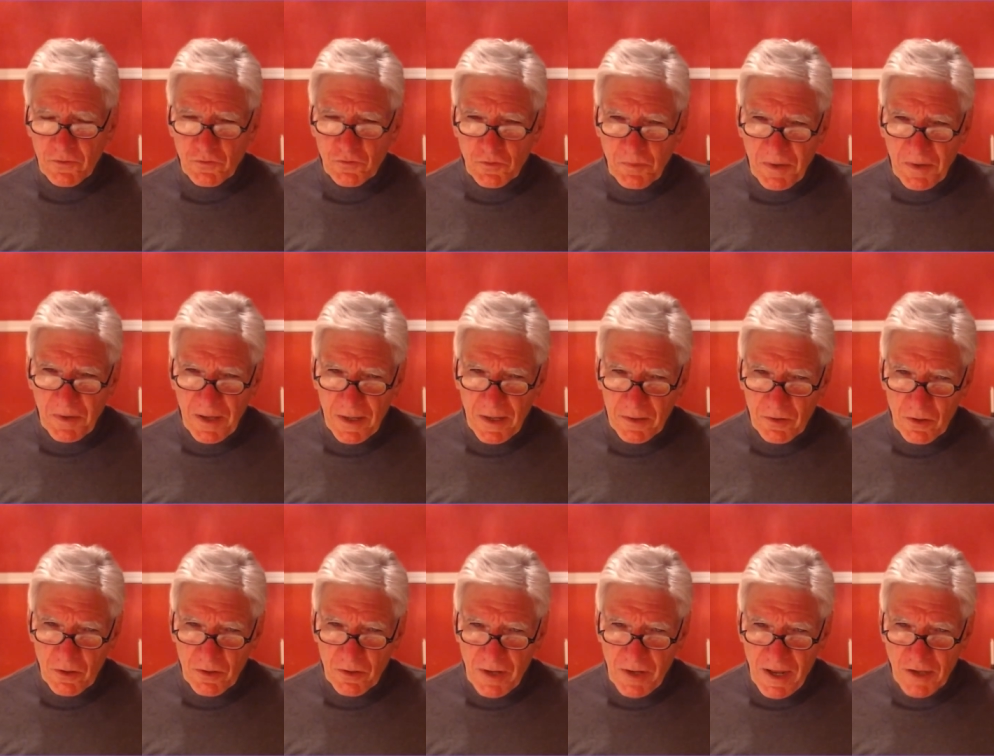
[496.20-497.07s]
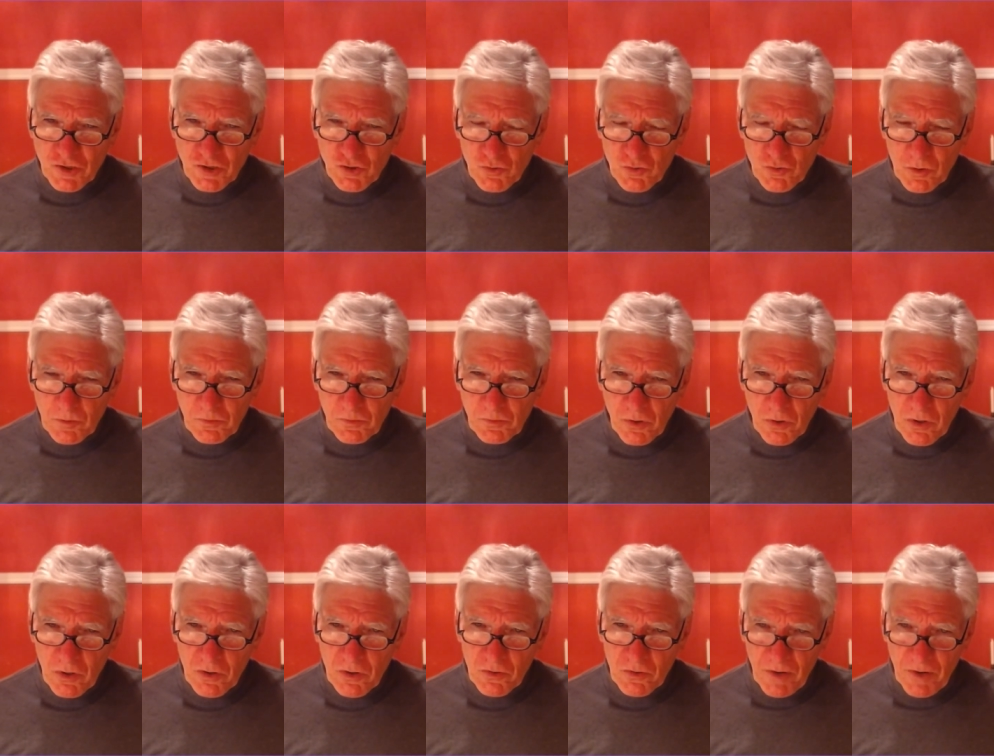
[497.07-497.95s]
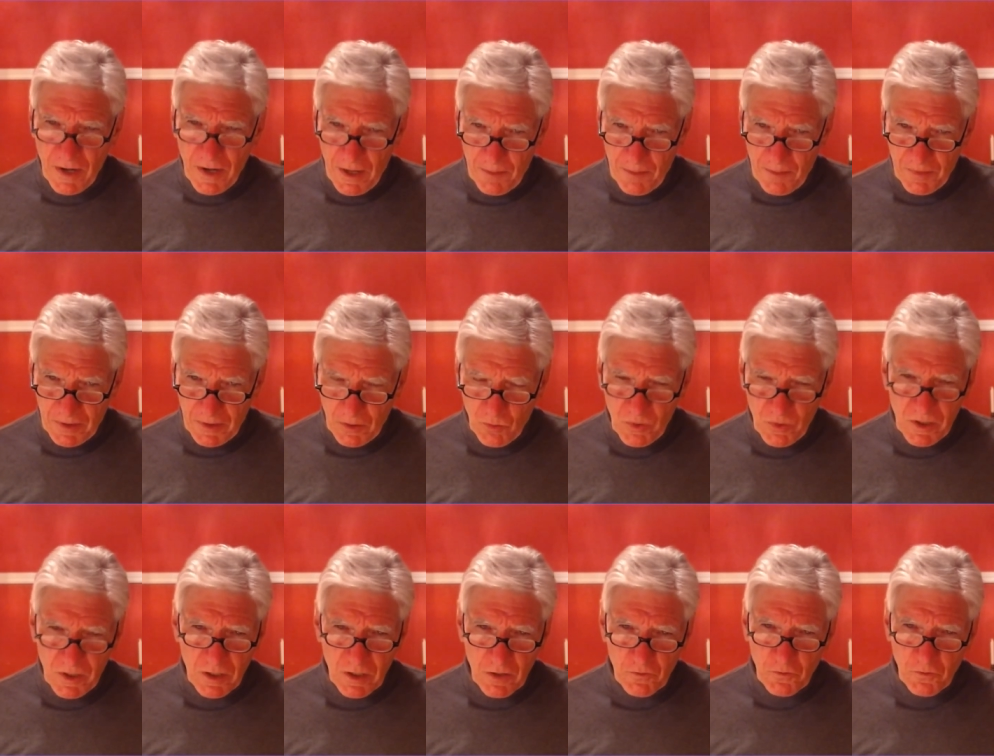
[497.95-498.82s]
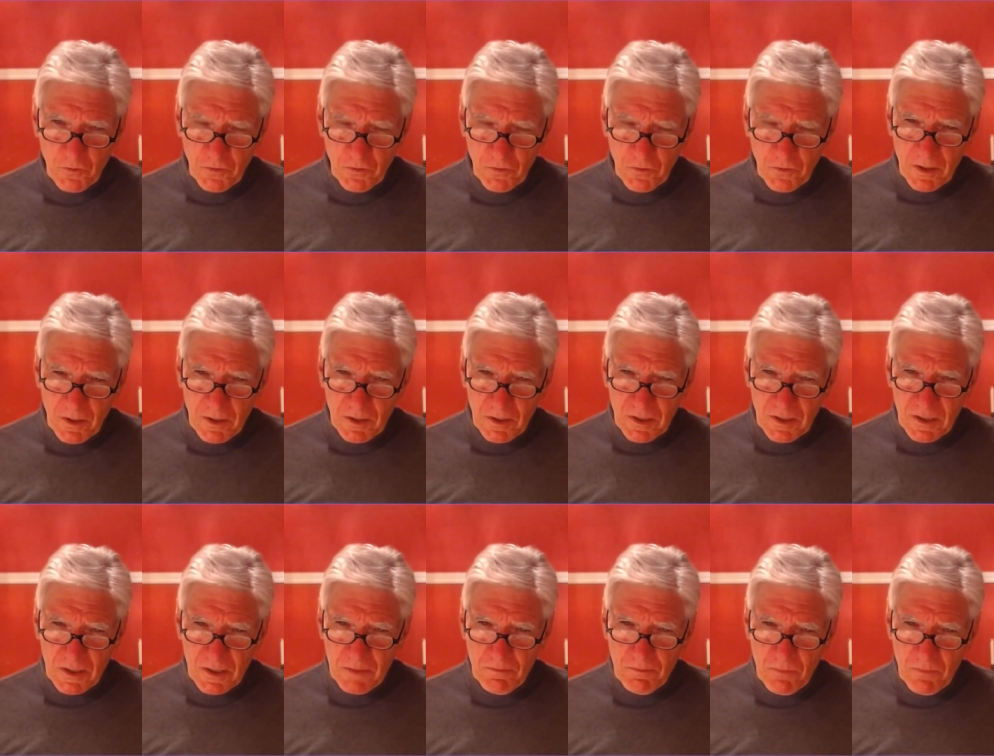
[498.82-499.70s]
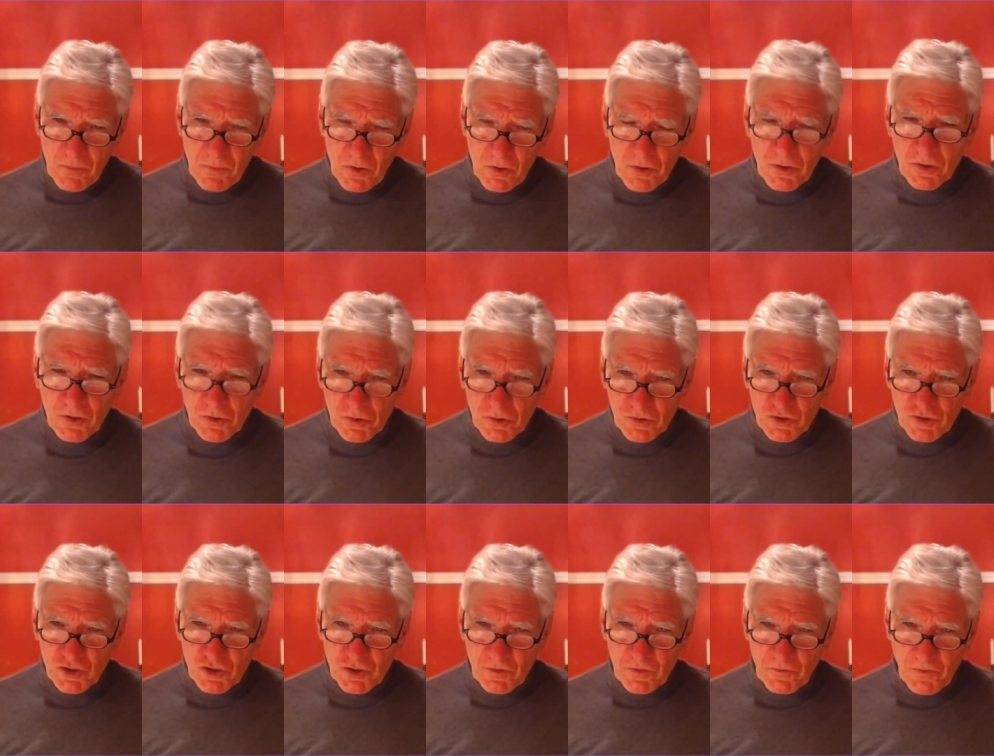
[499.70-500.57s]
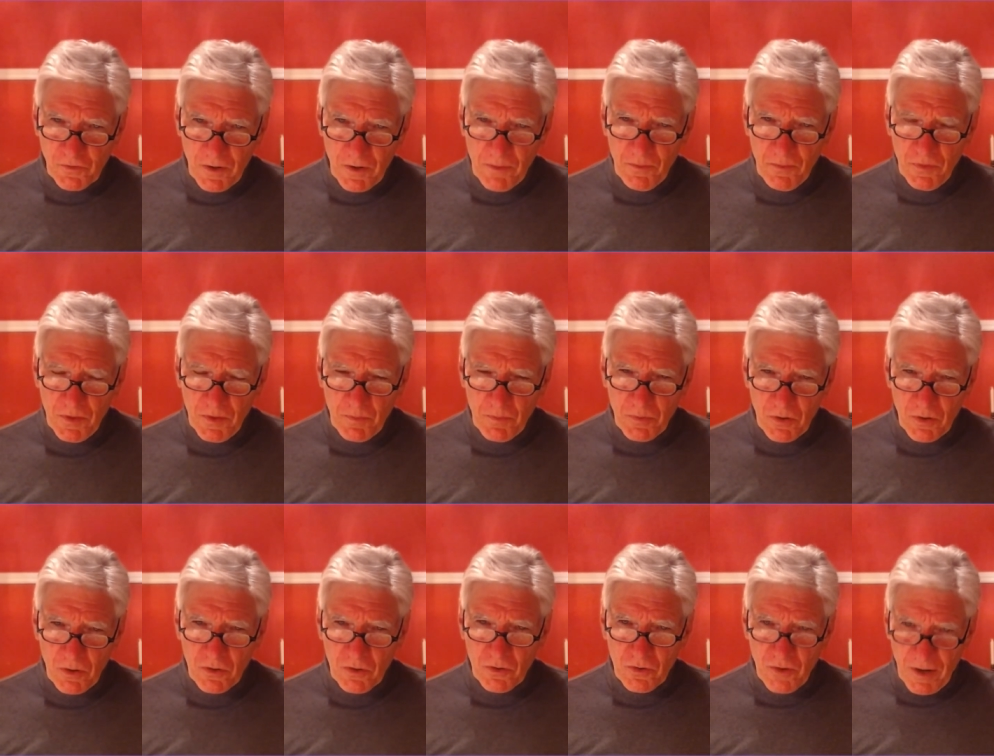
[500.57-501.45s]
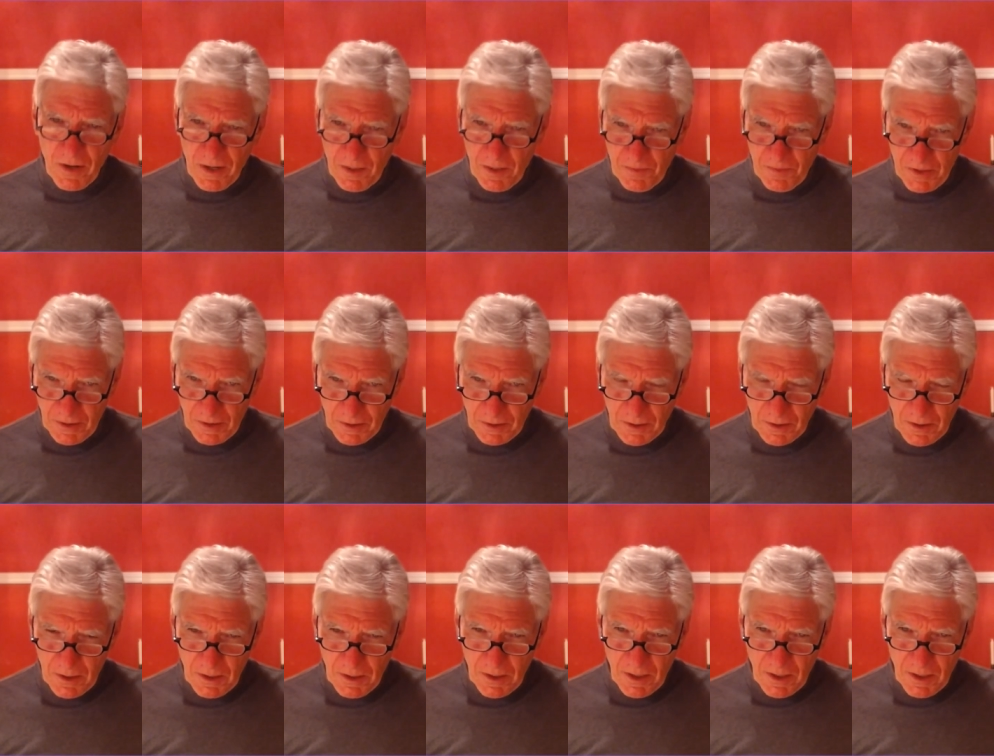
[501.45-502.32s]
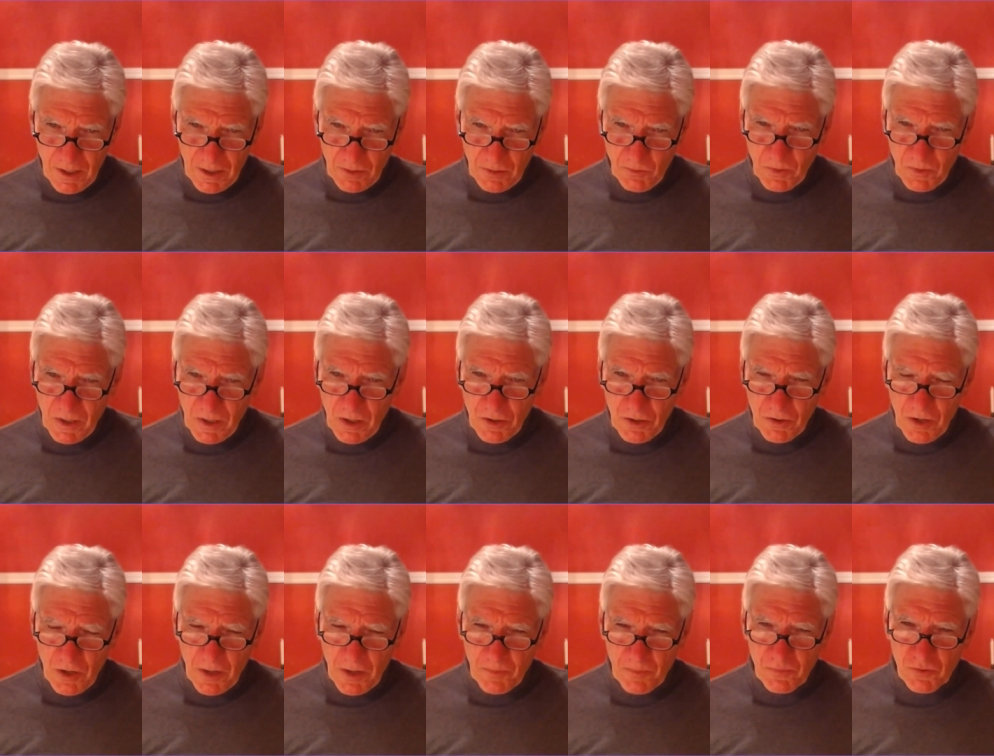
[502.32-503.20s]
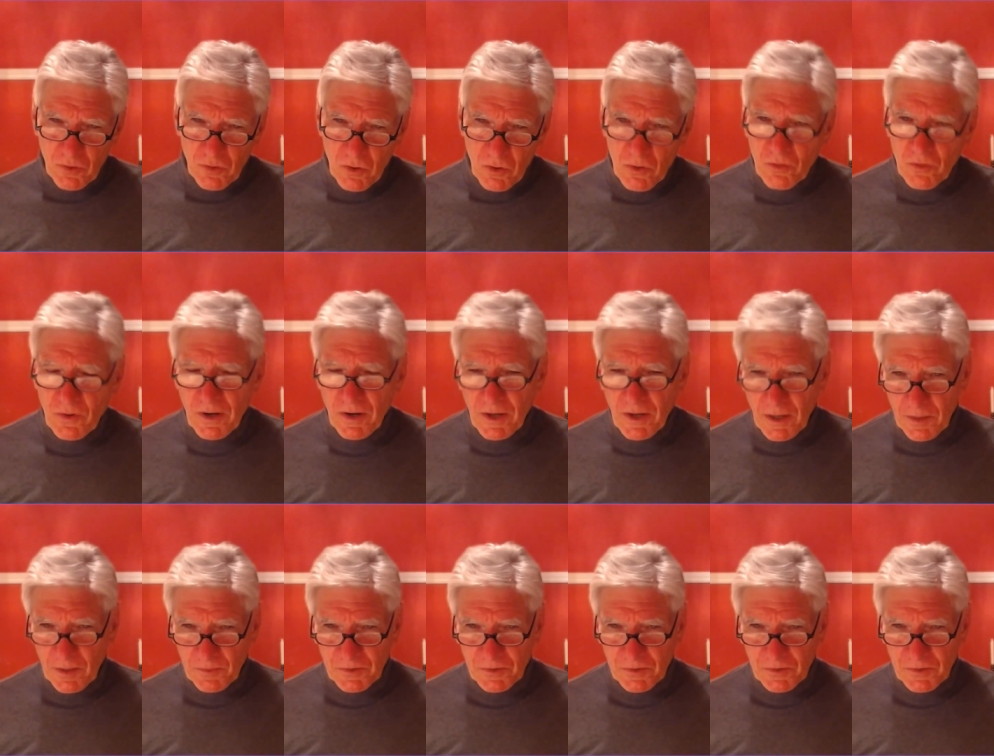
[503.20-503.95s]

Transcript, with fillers: by their natural programming. We have emerged from the programming and we are not programmed